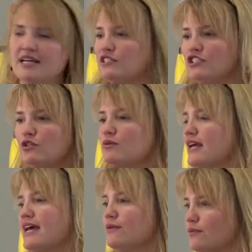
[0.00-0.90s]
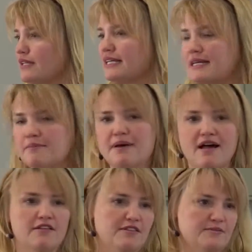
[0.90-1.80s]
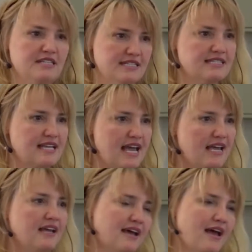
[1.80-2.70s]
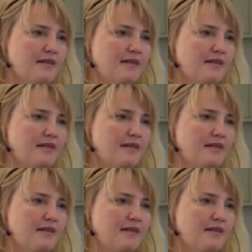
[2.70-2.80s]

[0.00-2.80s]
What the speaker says: And you can't really compel them to stay,